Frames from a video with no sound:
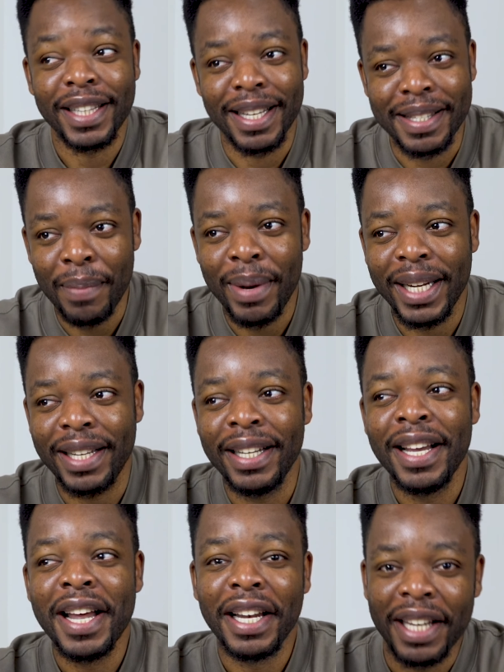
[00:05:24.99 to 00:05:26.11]
that somebody
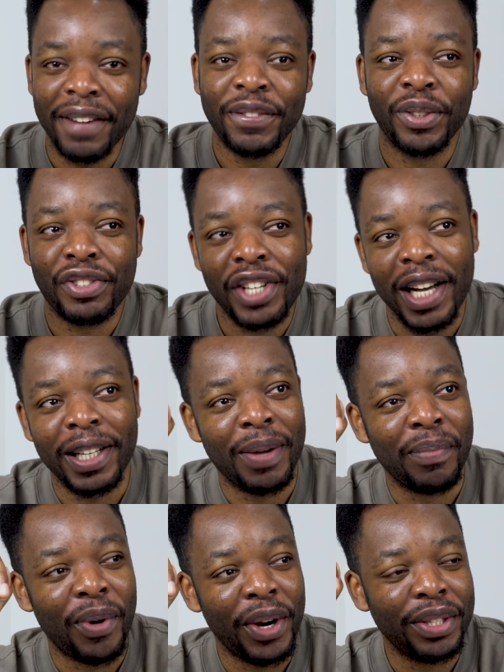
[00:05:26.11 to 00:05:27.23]
left on the channel
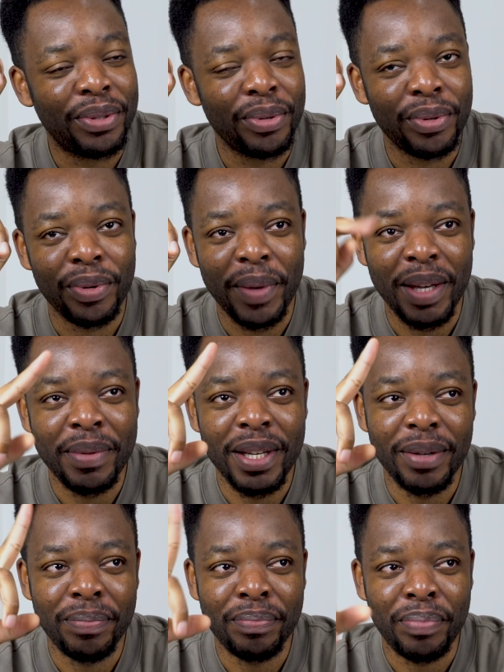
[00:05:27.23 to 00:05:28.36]
i'm going to
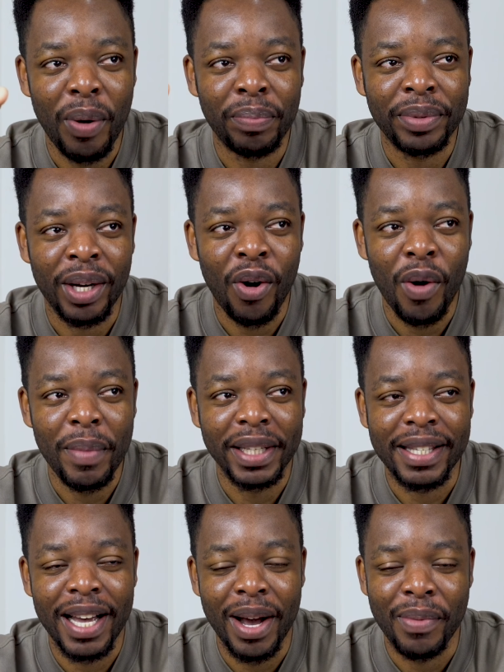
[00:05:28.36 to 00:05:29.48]
maybe pop the comment
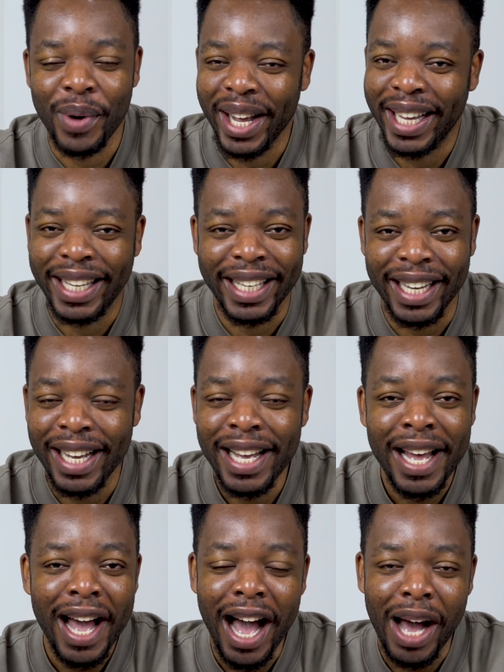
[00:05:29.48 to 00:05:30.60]
somewhere here
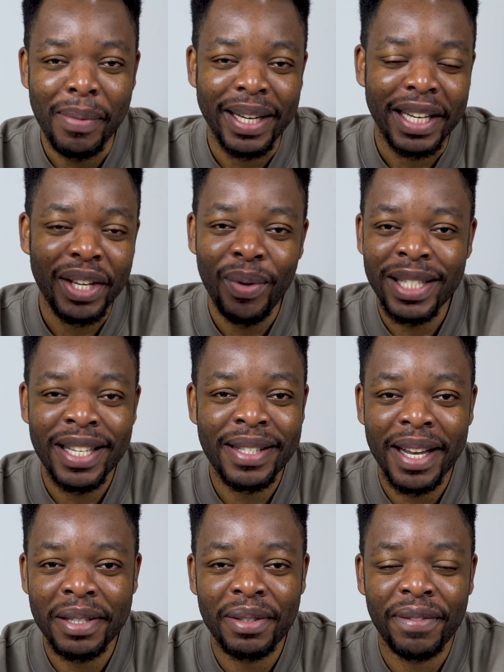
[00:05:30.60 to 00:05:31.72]
uh, but he wasn't
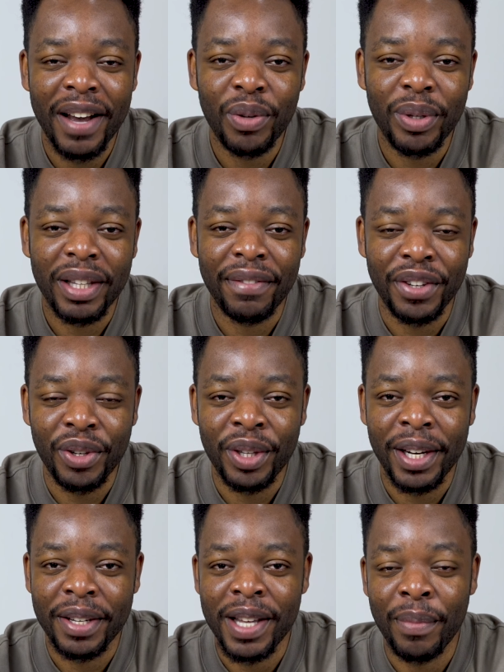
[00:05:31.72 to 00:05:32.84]
satisfied with the video
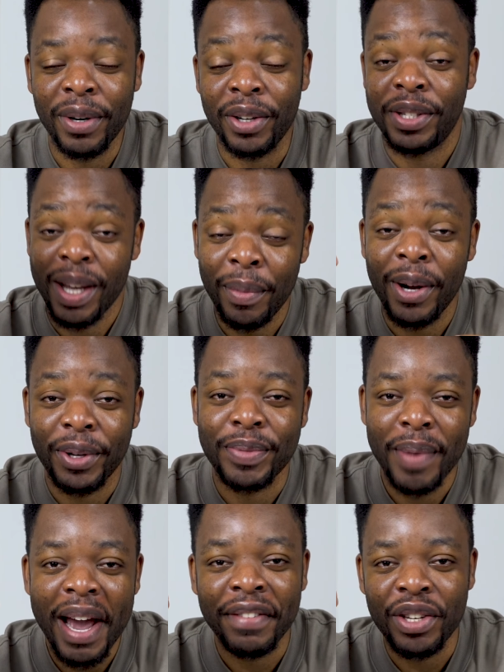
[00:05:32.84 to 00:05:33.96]
that i stumbled across stumbled across
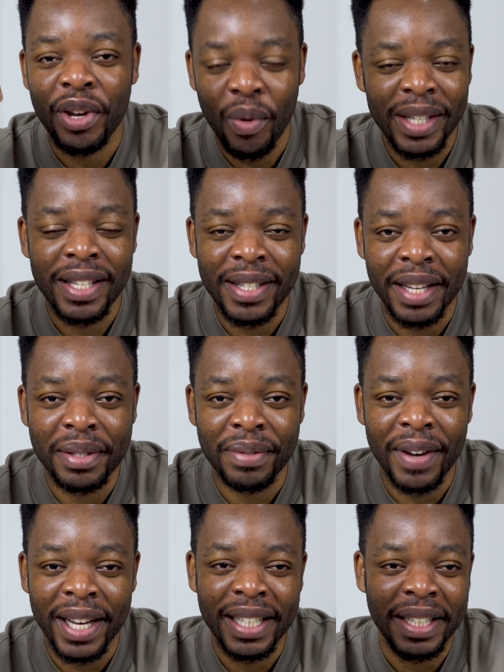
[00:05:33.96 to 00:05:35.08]
my video he wasn't
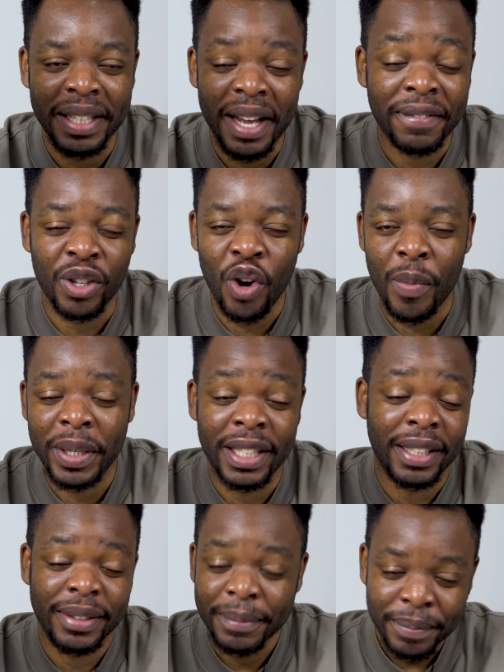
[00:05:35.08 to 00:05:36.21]
satisfied and he left a comment
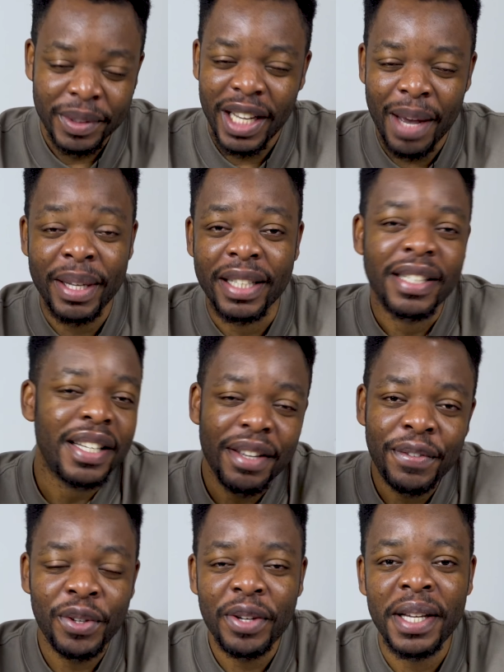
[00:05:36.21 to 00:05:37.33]
that i mean if
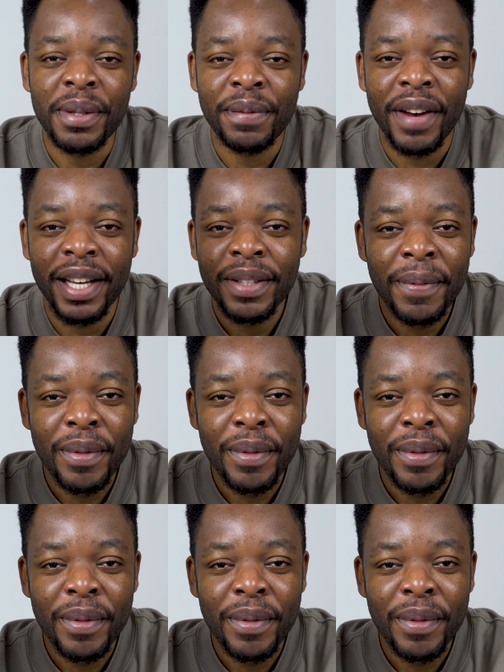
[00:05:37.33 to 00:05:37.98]
you're not satisfied